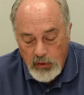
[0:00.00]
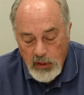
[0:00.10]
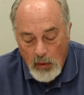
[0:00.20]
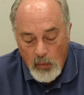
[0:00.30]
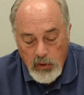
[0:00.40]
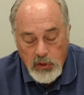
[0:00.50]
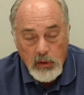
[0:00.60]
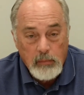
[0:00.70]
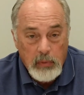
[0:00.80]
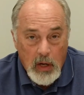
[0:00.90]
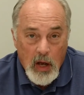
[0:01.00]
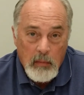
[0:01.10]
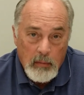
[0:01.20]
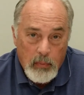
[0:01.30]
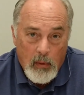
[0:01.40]
for someone should
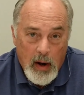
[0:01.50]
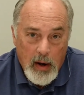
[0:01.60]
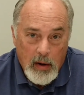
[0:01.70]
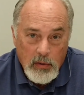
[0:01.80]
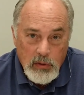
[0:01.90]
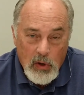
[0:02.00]
become a prayer.